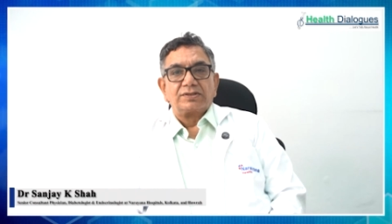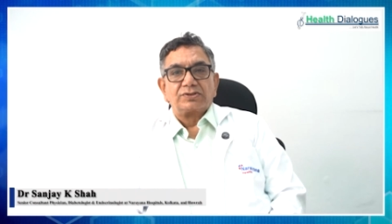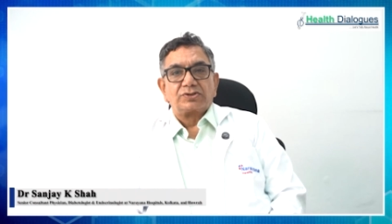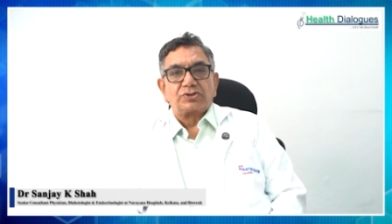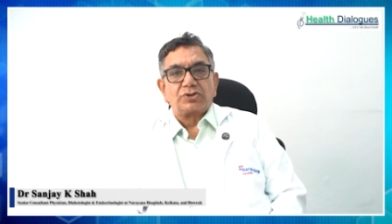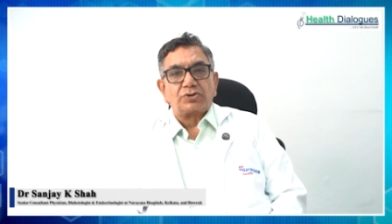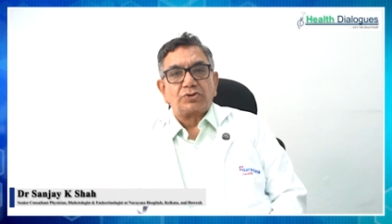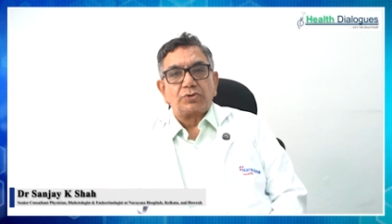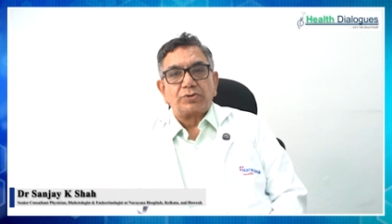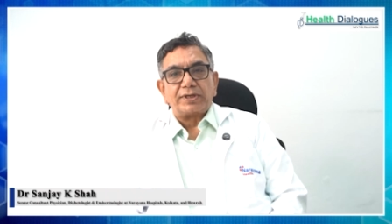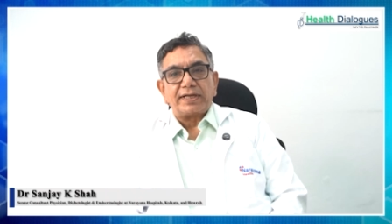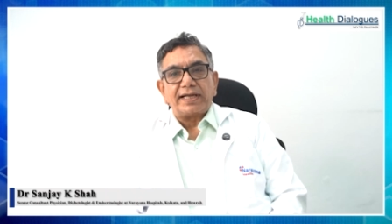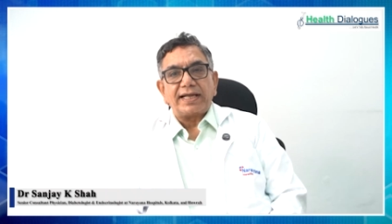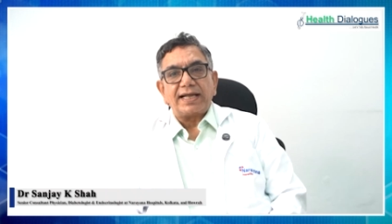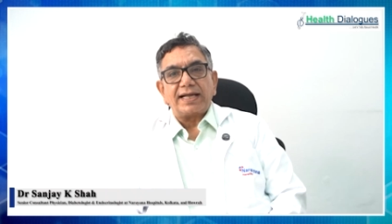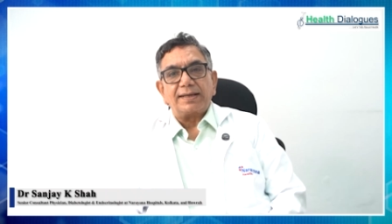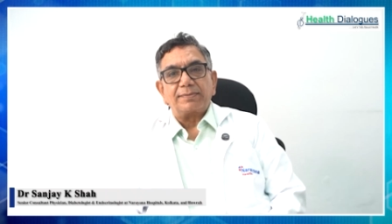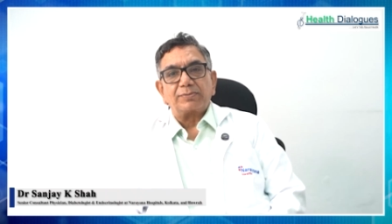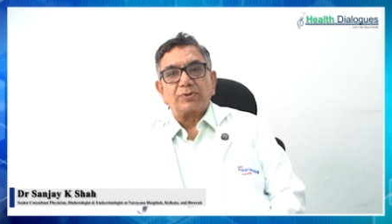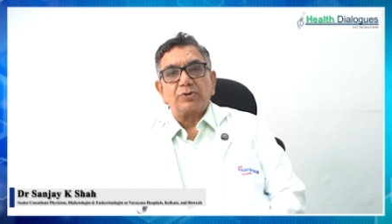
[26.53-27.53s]
So
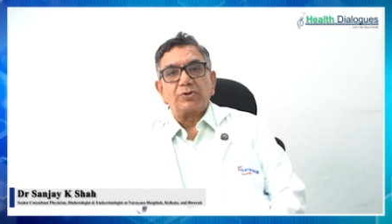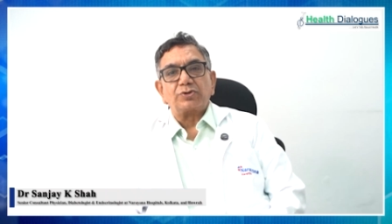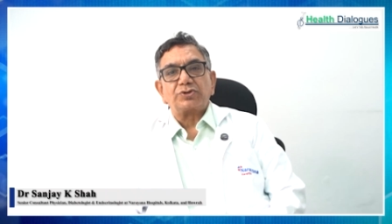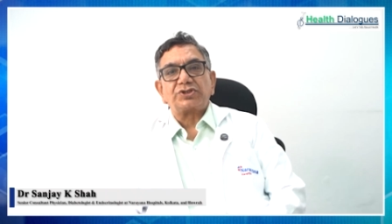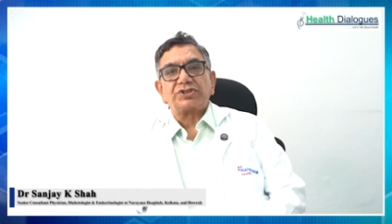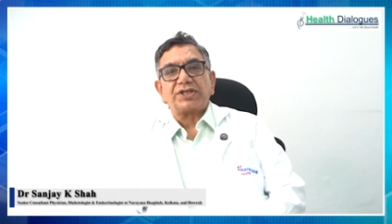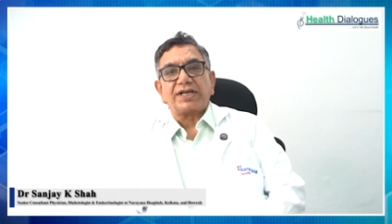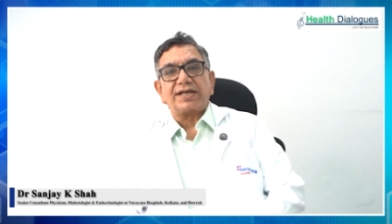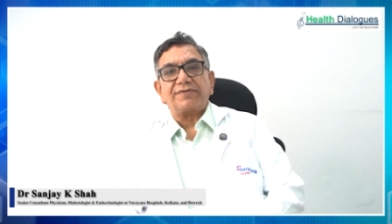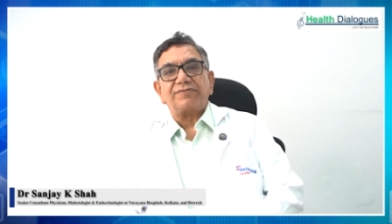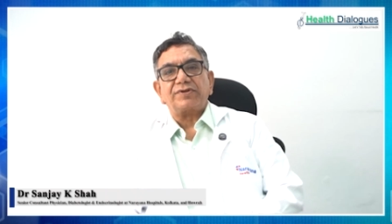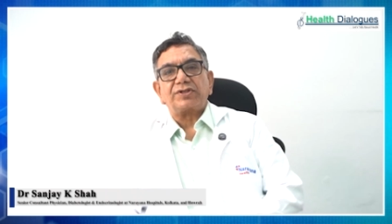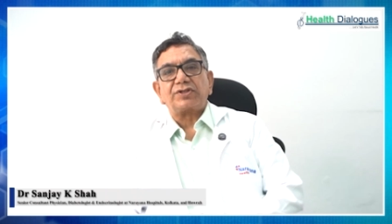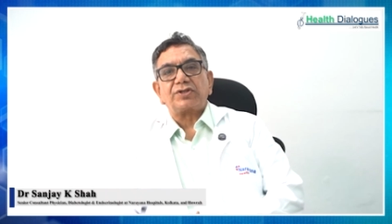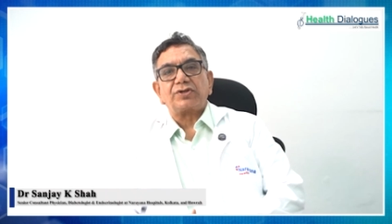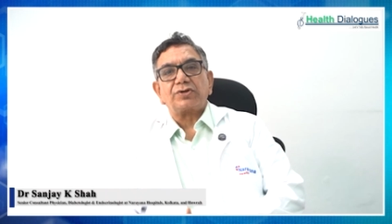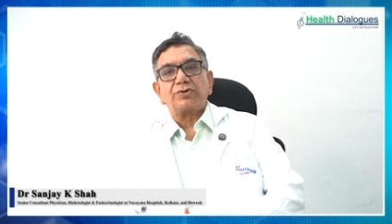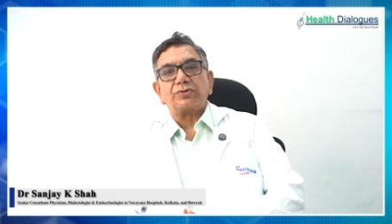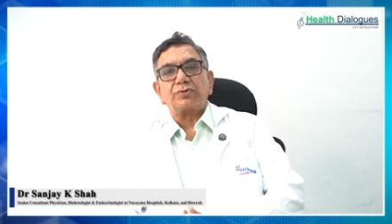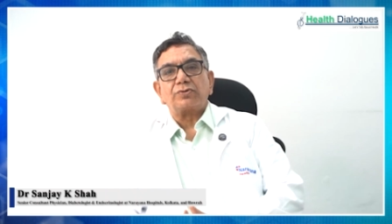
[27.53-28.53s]
today I am going to share
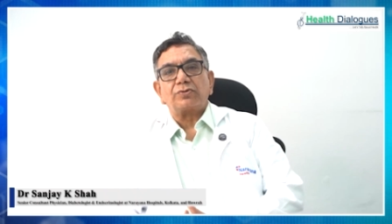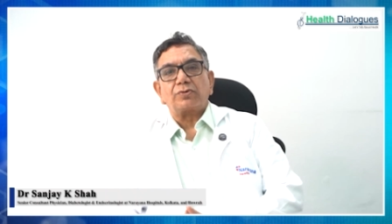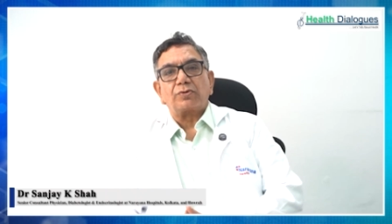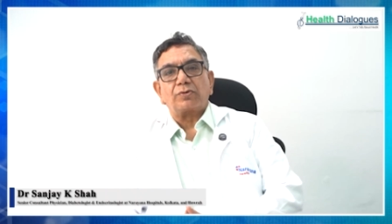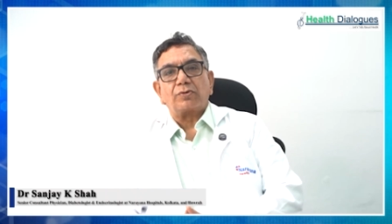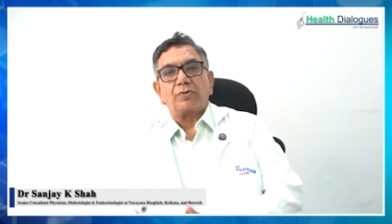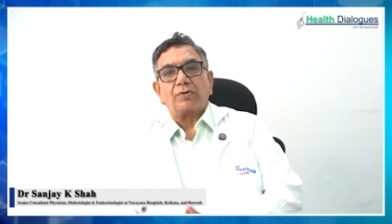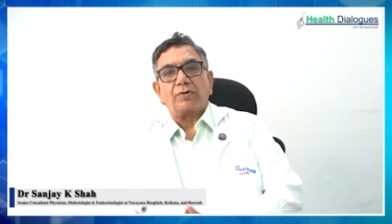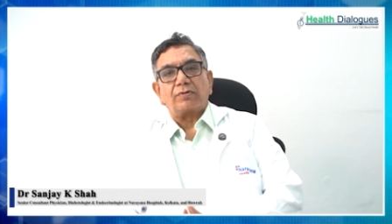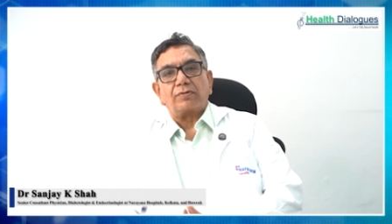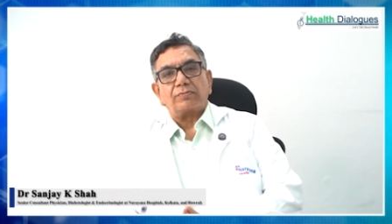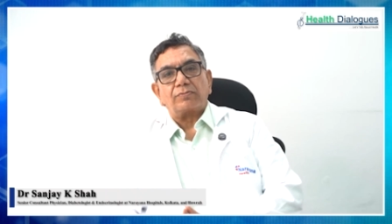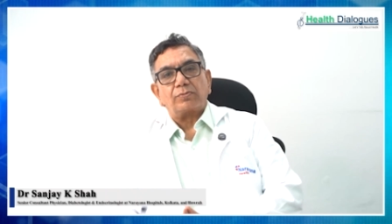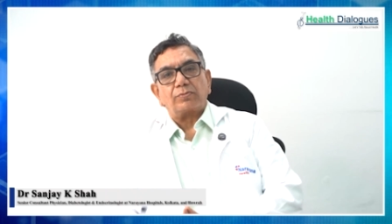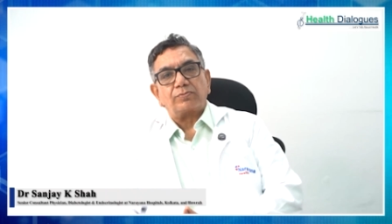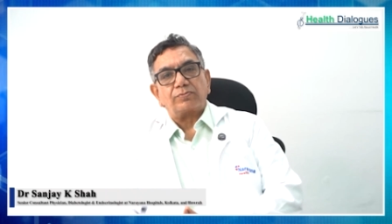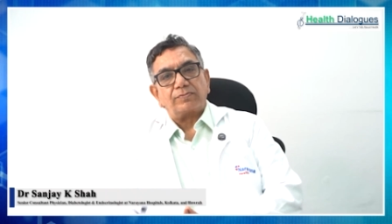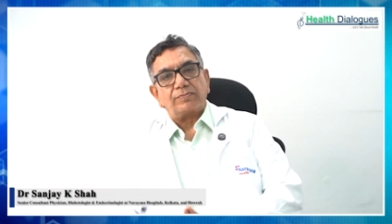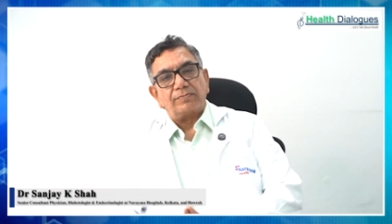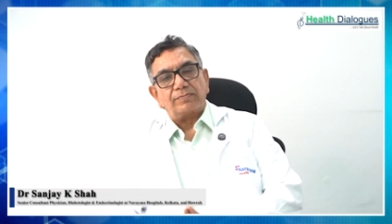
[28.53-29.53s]
with
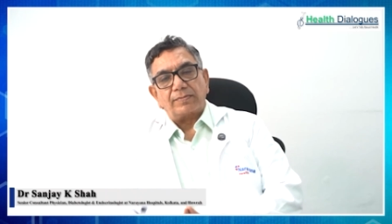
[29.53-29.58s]
you